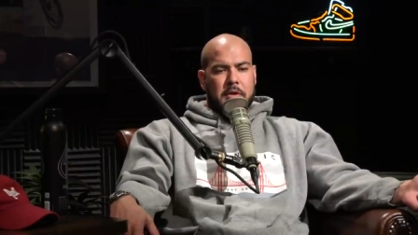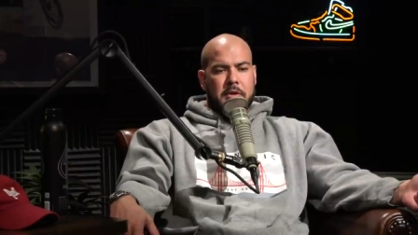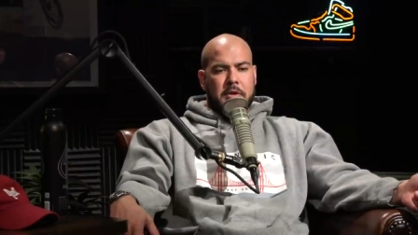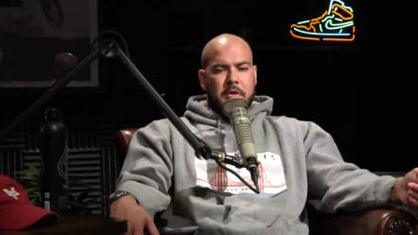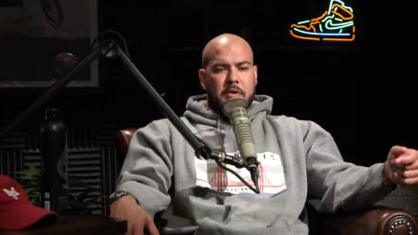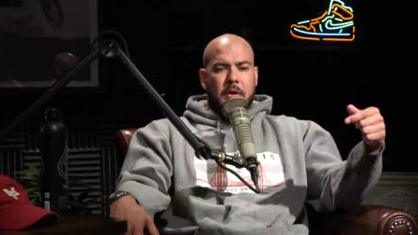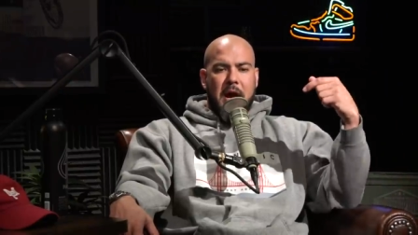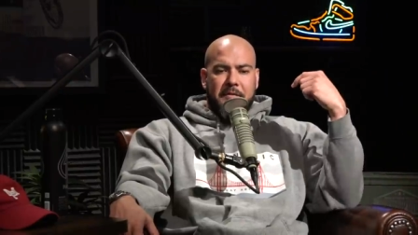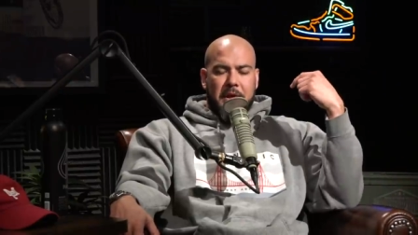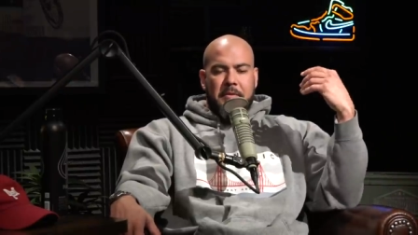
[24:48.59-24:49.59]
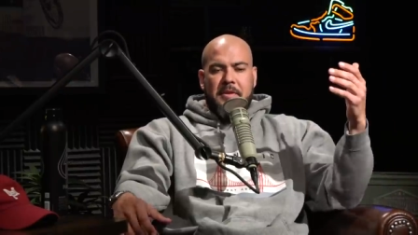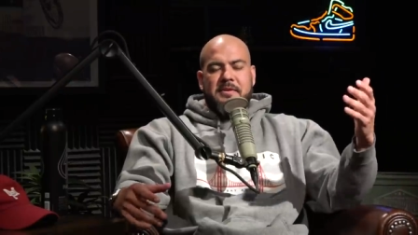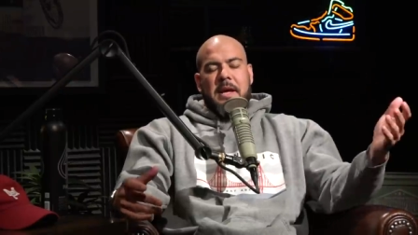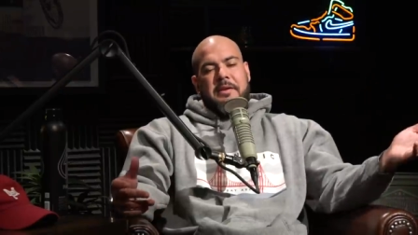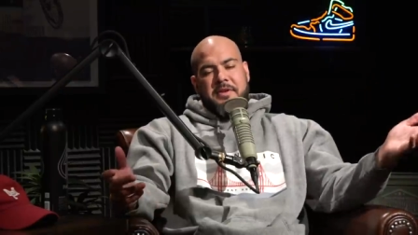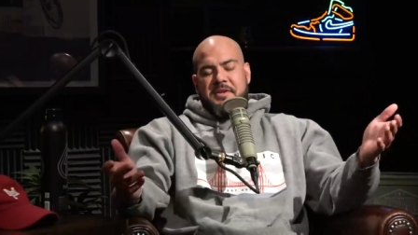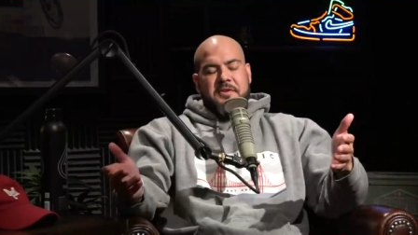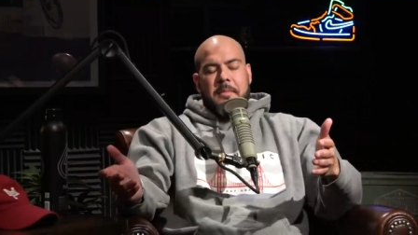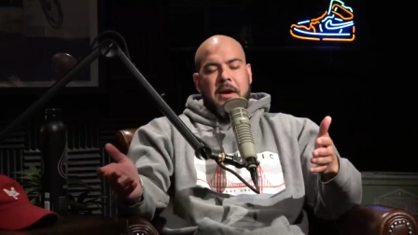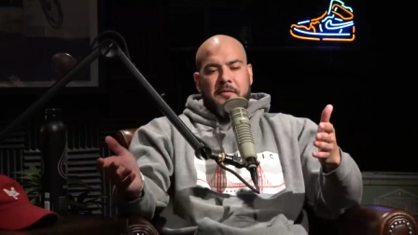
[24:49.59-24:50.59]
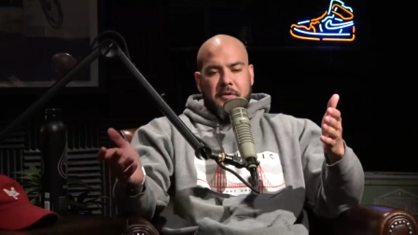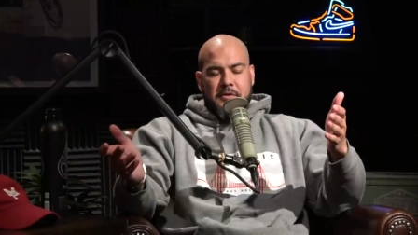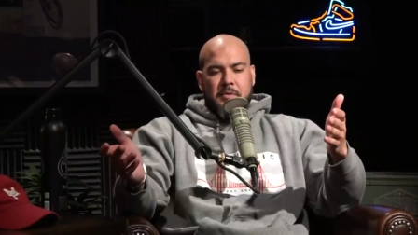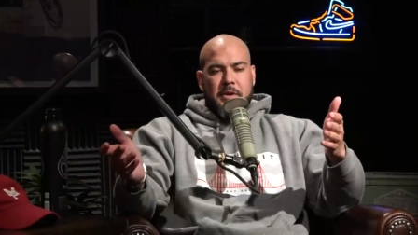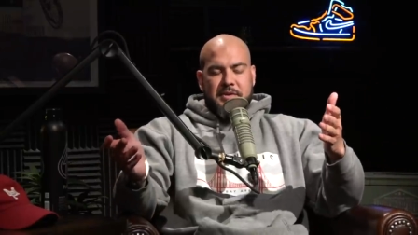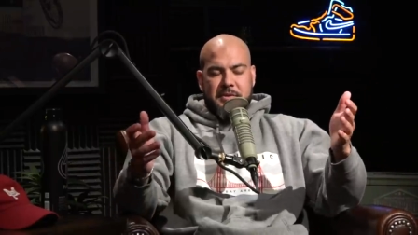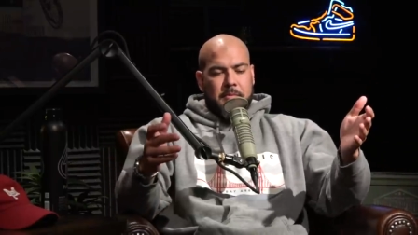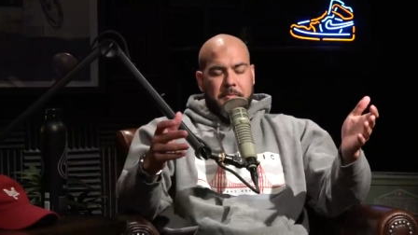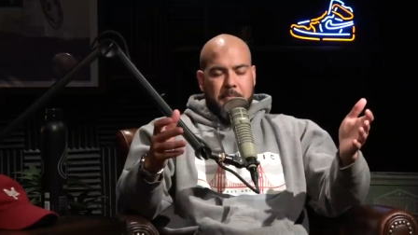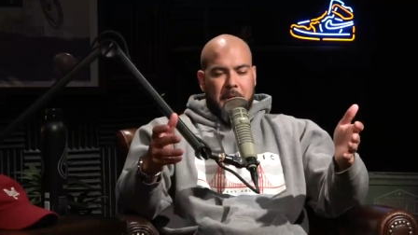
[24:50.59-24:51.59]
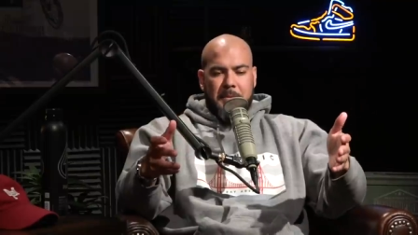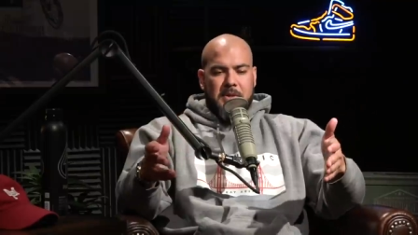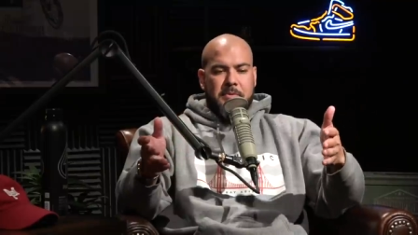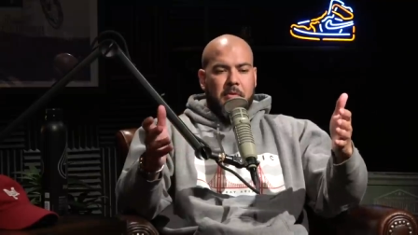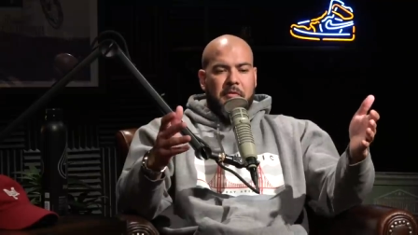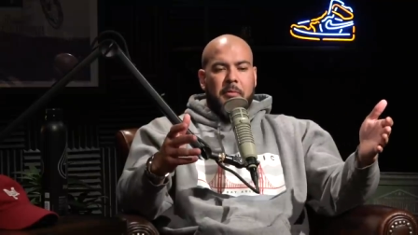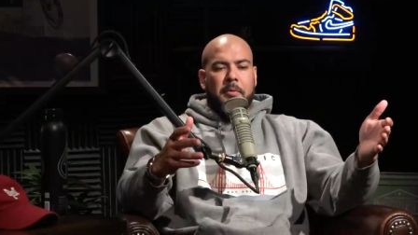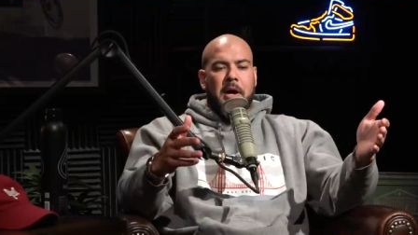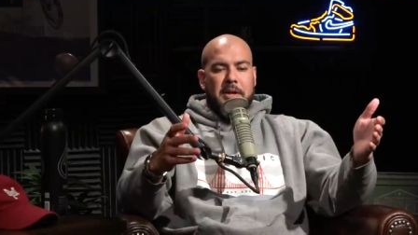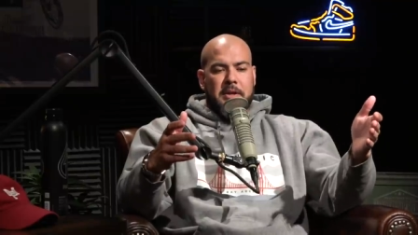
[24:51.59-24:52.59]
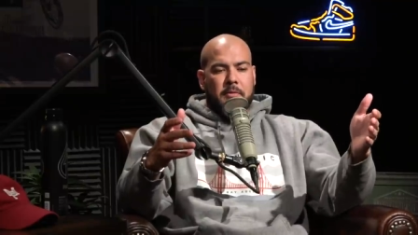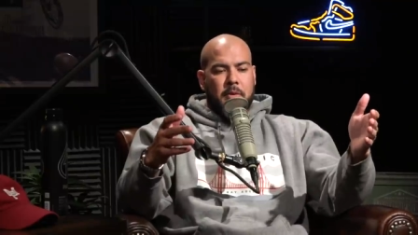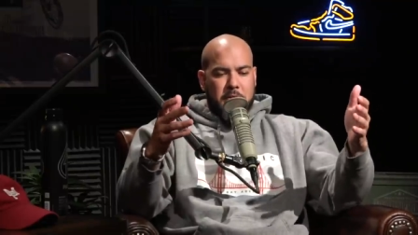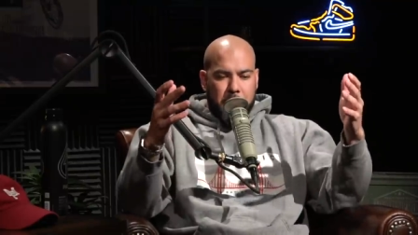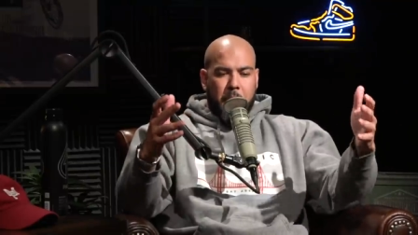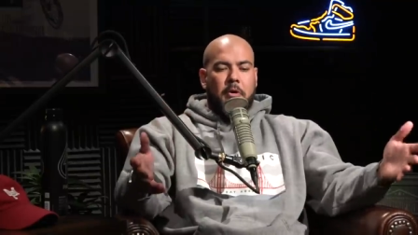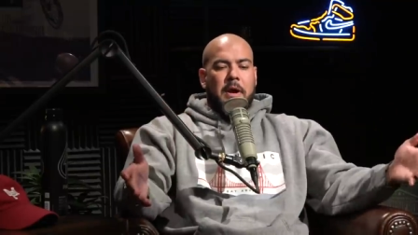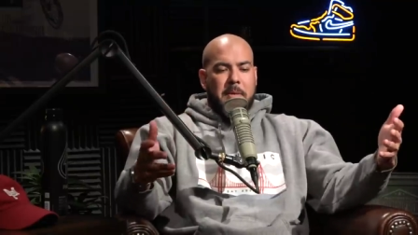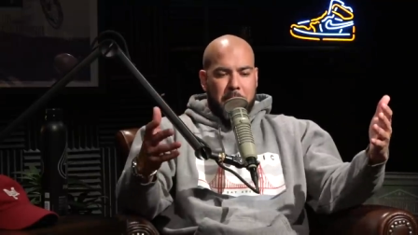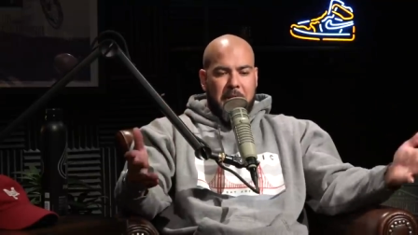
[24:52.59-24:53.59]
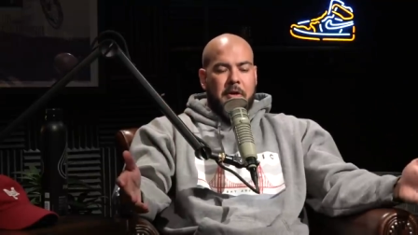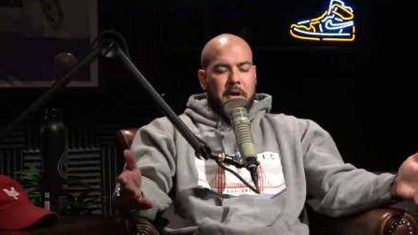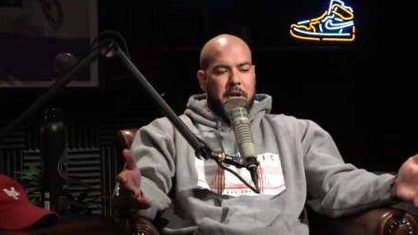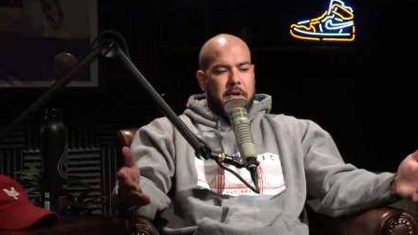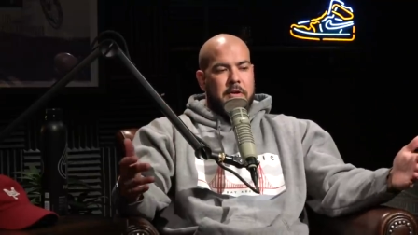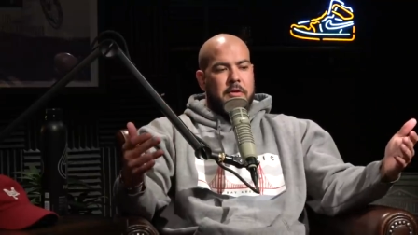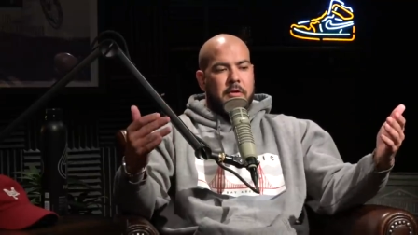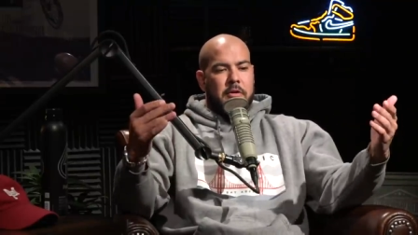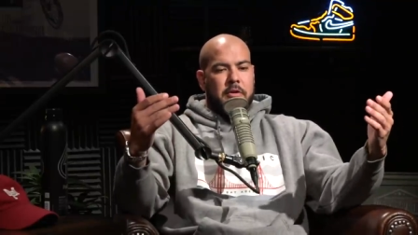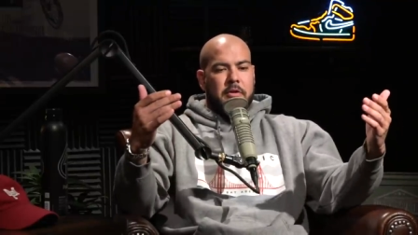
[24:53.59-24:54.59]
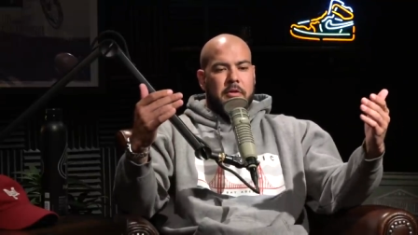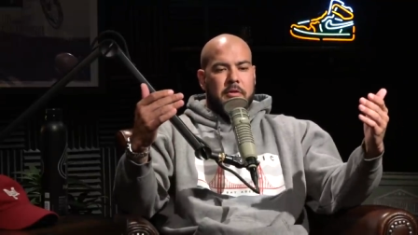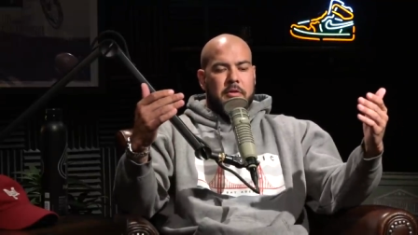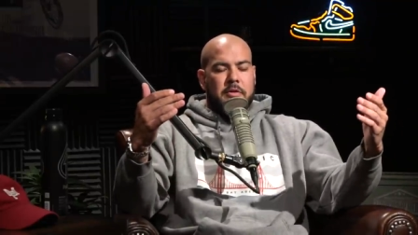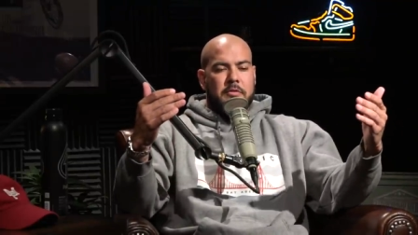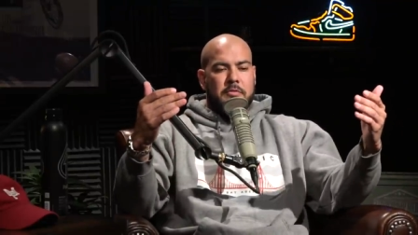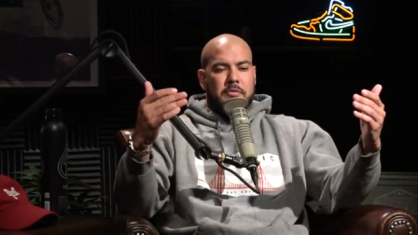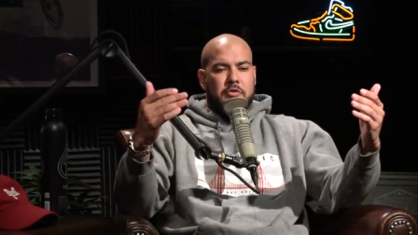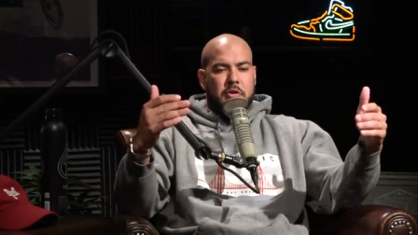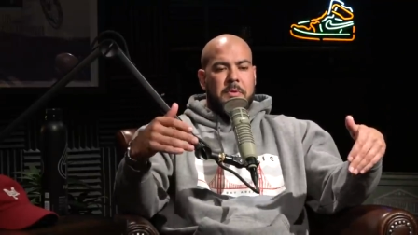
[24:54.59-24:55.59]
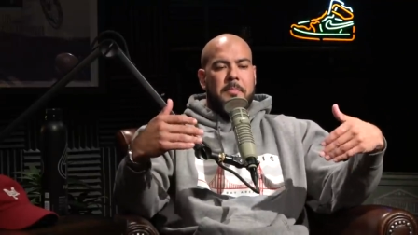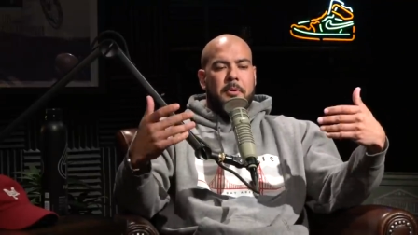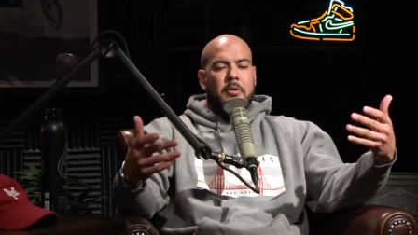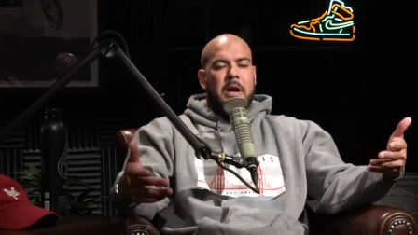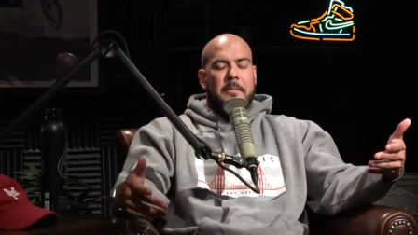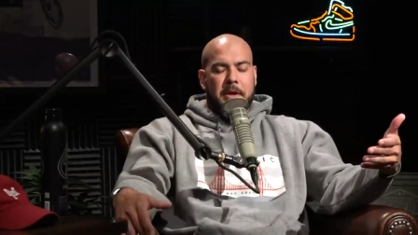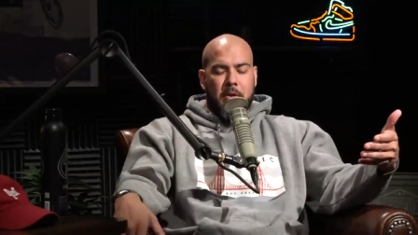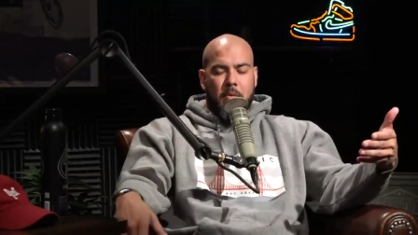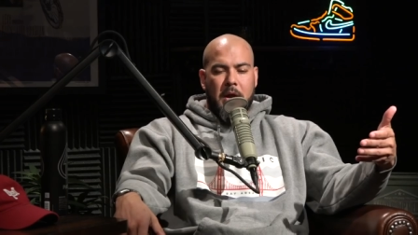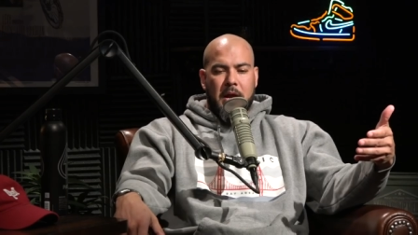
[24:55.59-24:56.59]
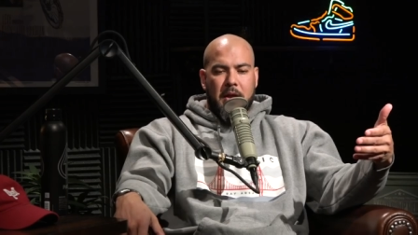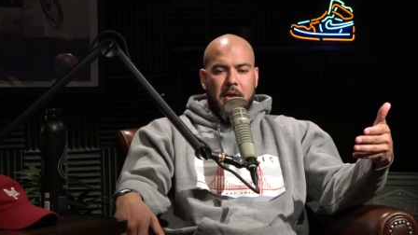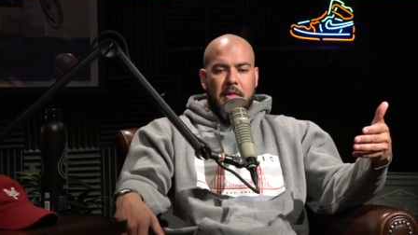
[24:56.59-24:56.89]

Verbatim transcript: you have to, and this doesn't matter if you're doing body part split or full body. When you program, period, you should be programming in a way